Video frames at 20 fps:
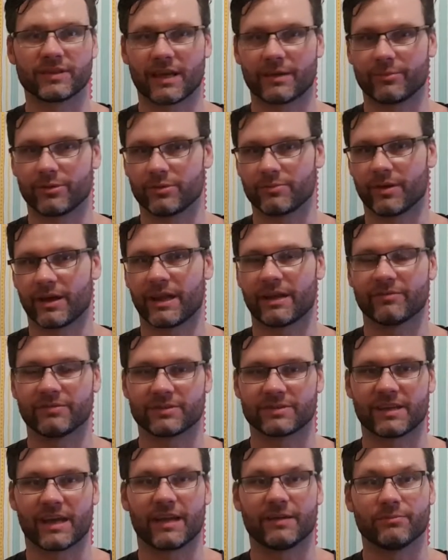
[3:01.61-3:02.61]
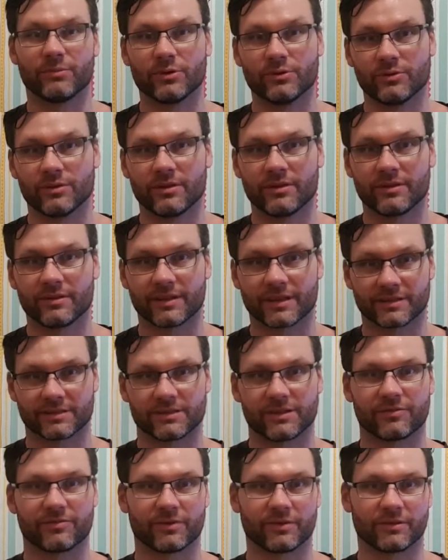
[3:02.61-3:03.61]
sad, but you might have a sad mood. That's
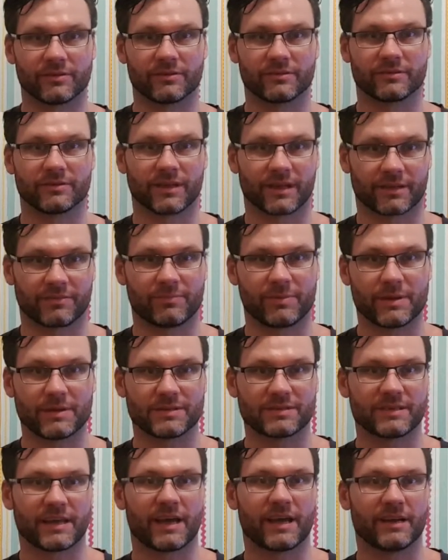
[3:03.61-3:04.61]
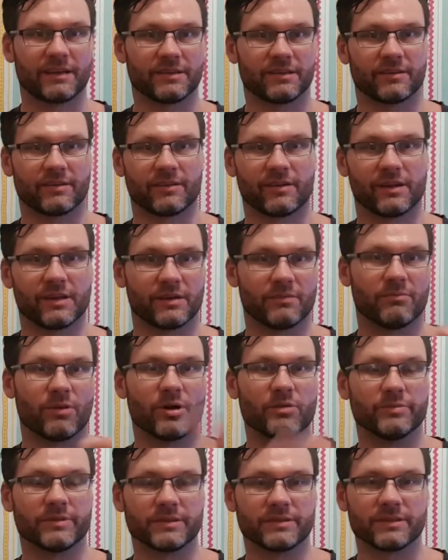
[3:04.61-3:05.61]
different. Like being sad in a
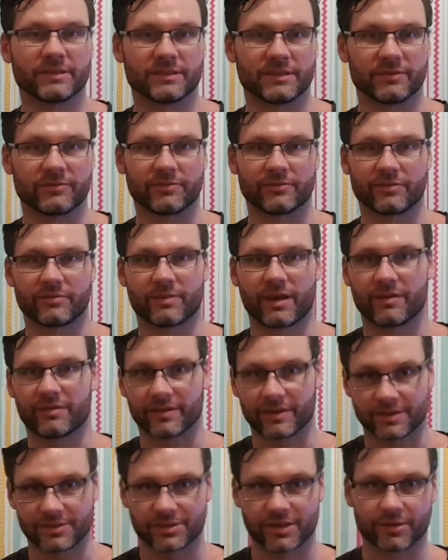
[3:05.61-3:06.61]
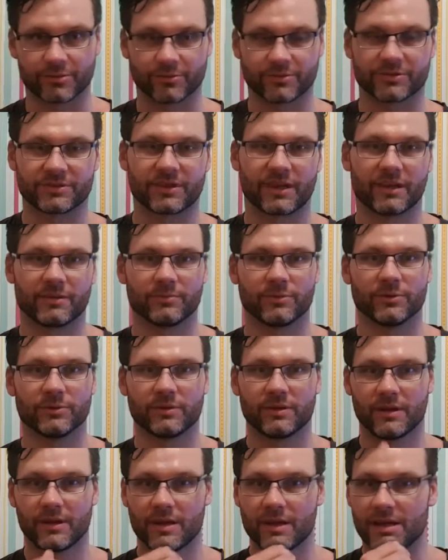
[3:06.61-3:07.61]
moment is different from having a general sad
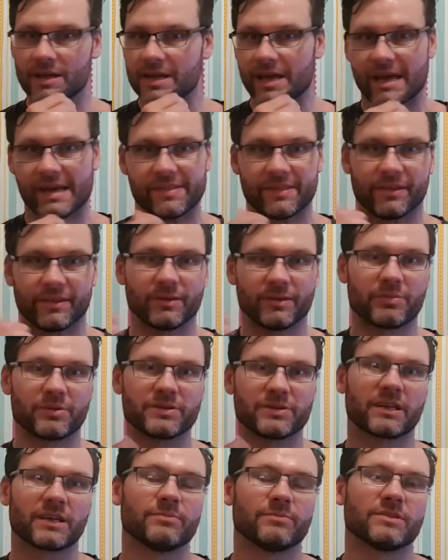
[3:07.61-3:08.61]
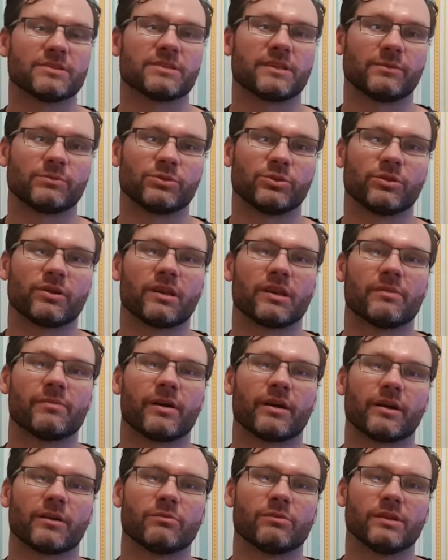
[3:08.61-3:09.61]
mood. And then the predicaments that I'm talking
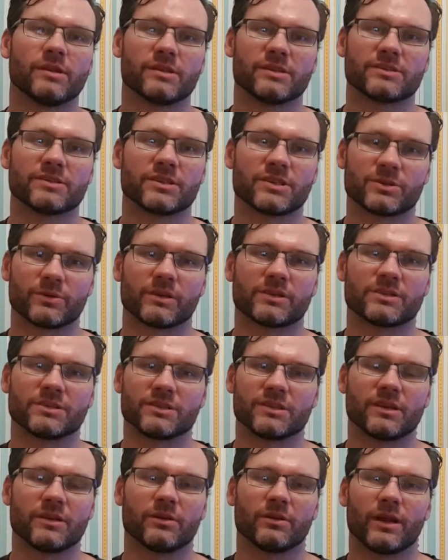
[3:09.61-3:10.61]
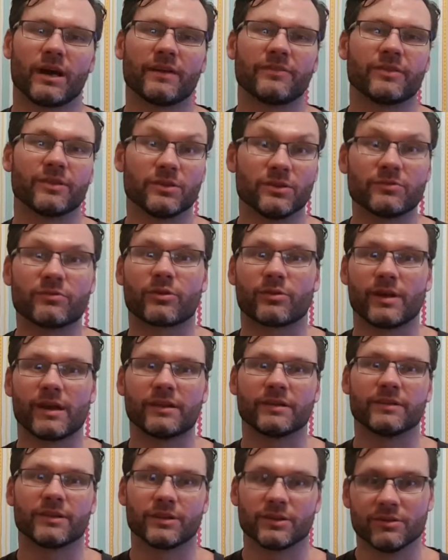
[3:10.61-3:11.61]
about are really the situations in your life that you've
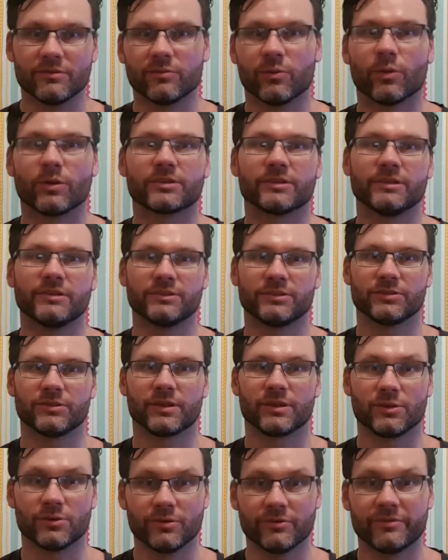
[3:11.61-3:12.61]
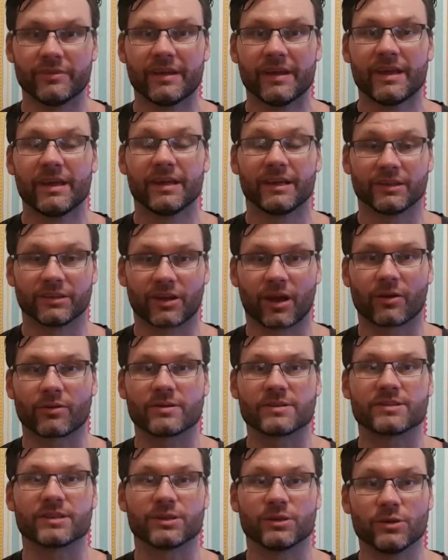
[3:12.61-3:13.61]
created, that you've walked into, that you've
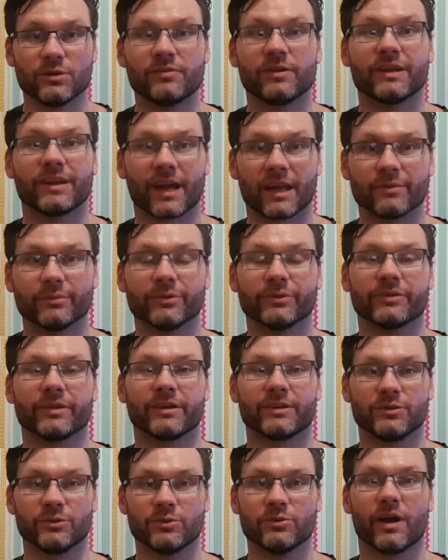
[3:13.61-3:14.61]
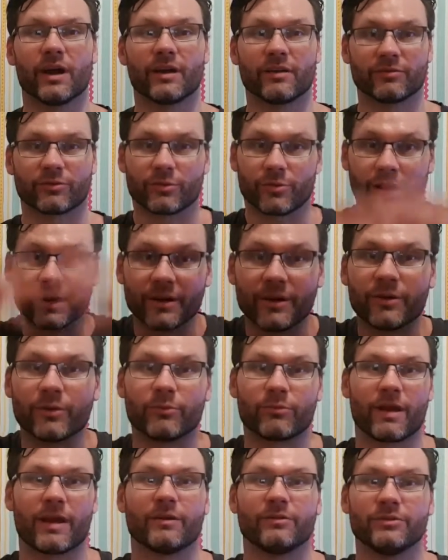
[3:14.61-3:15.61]
encouraged, that you've enabled, that you have created
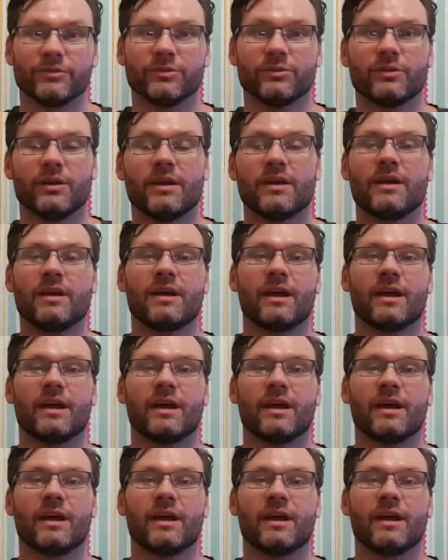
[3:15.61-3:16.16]
around you,